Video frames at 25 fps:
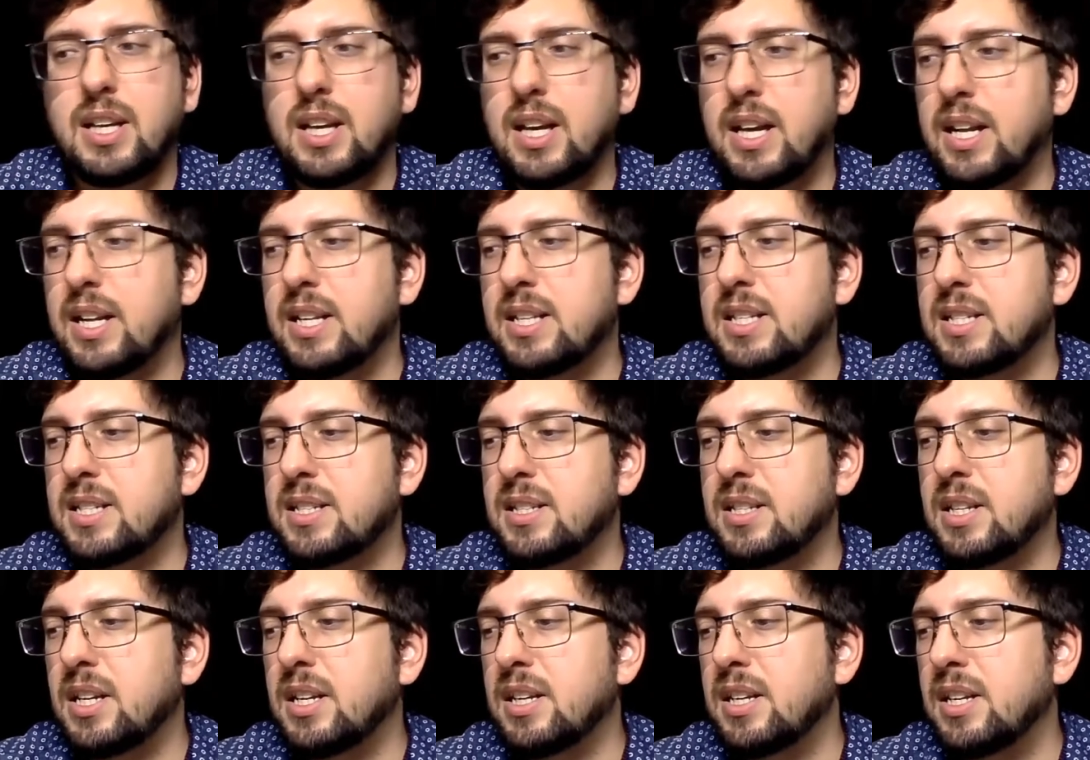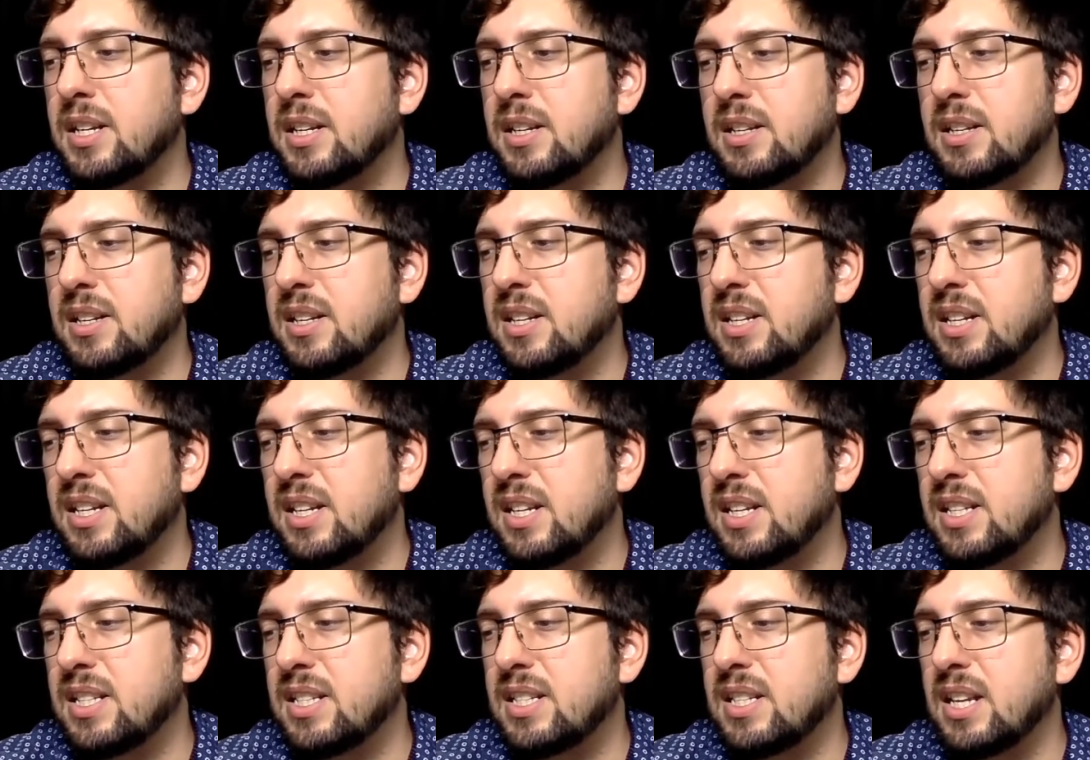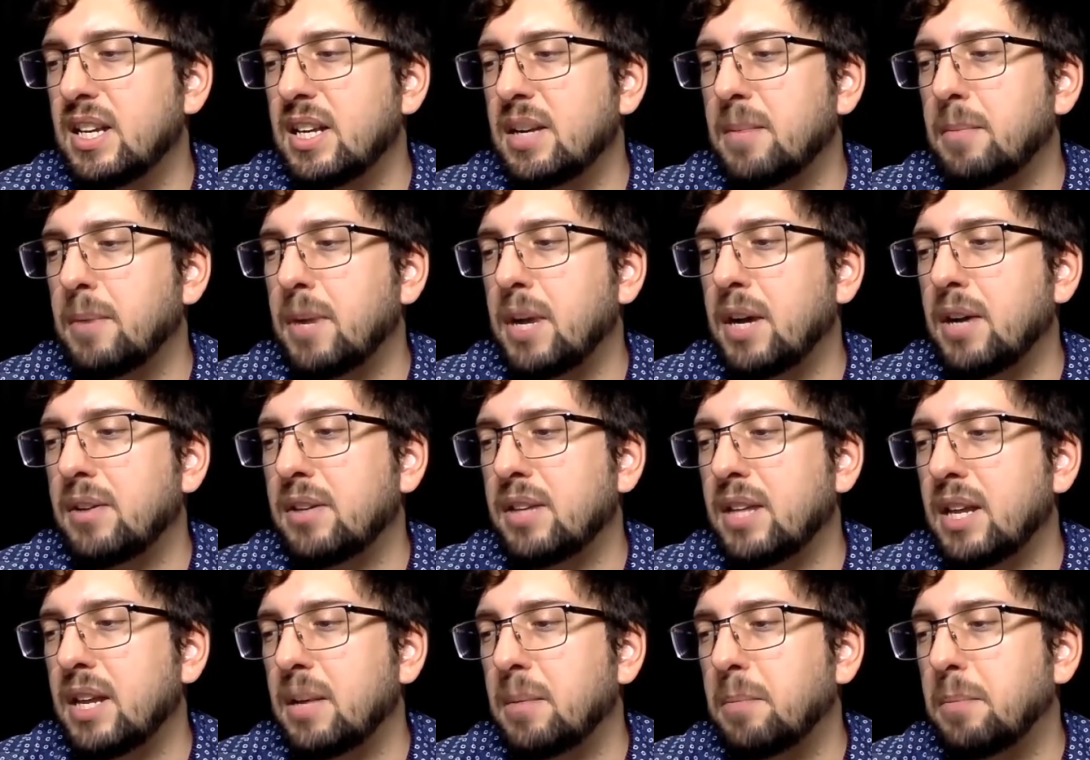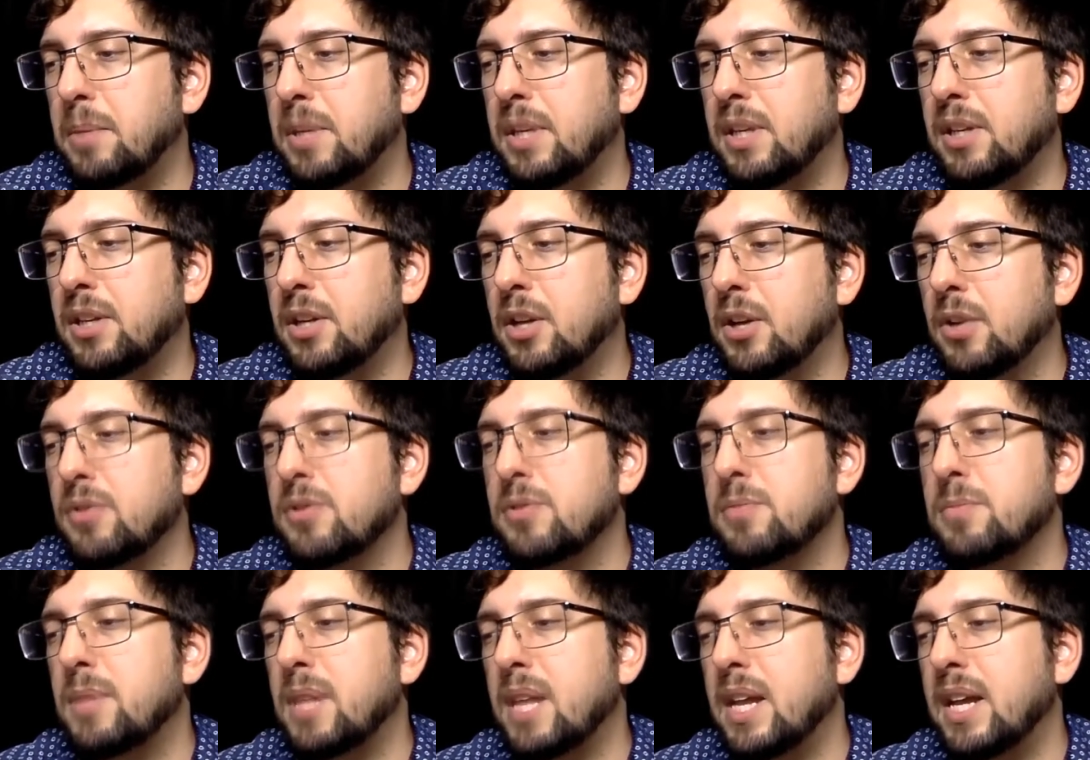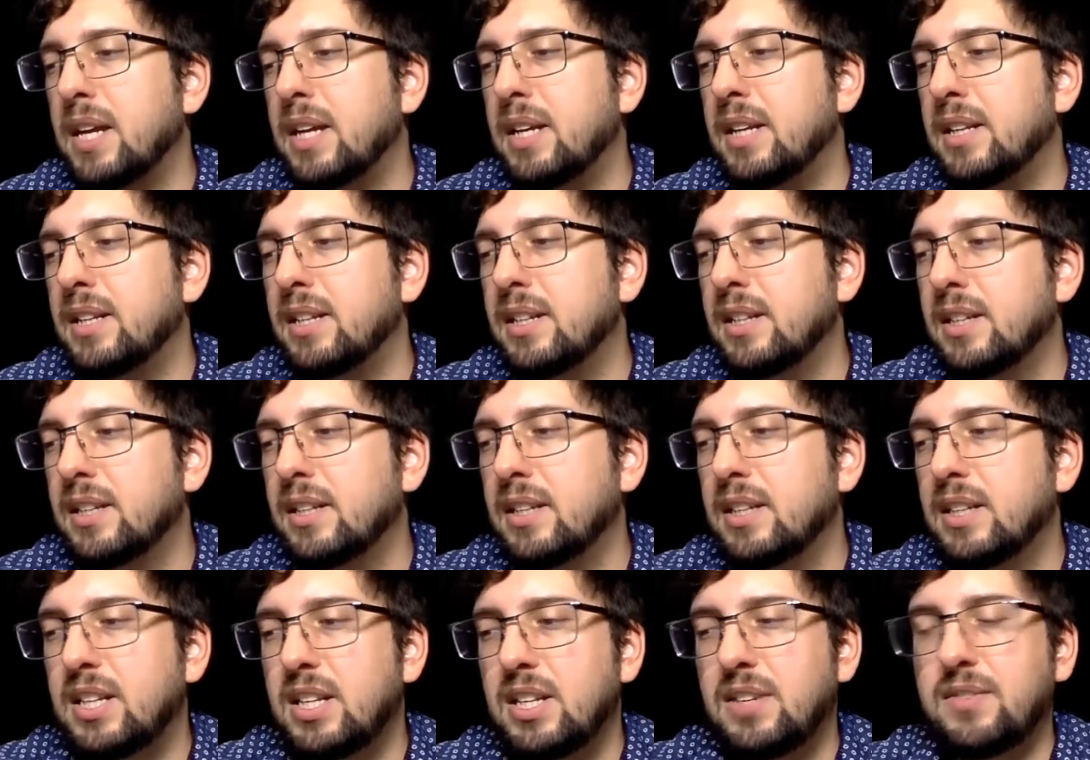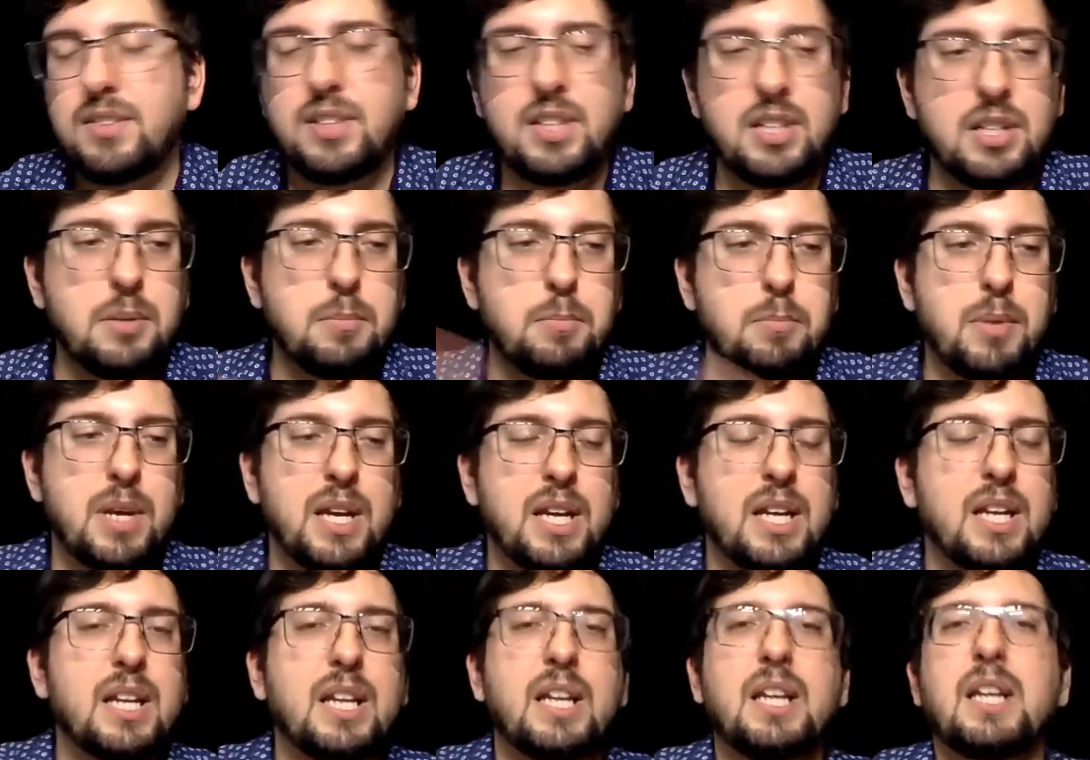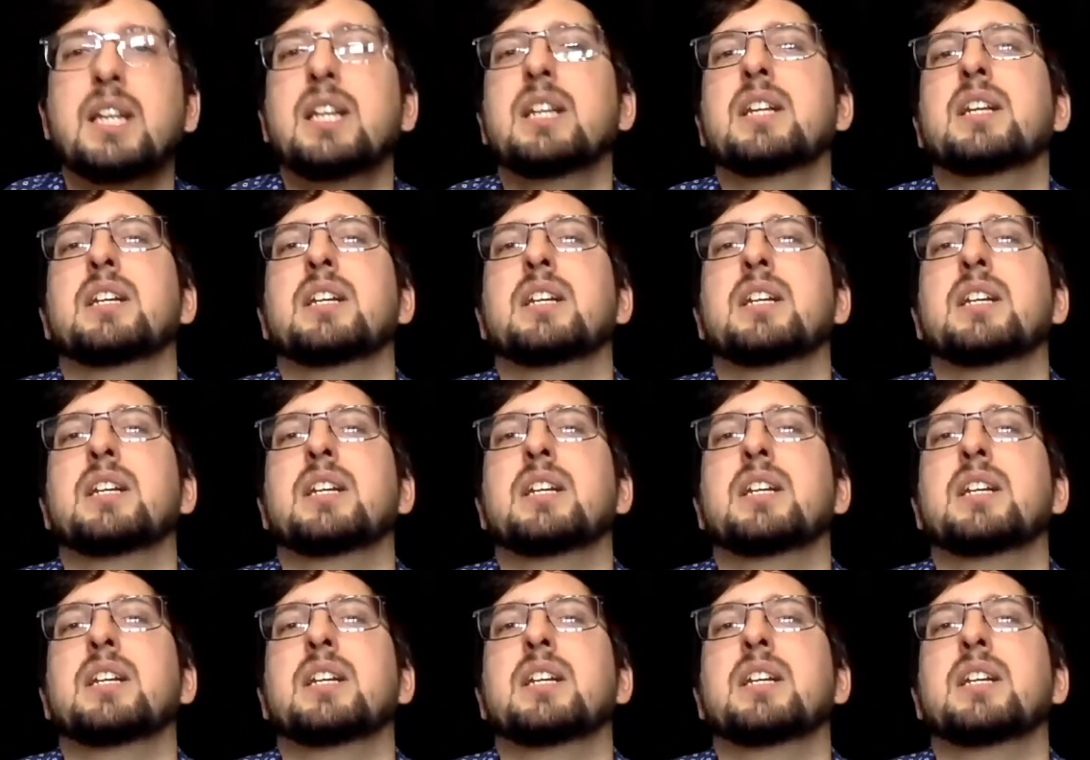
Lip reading: And it's not about like being nose blind. Even in the beginning, it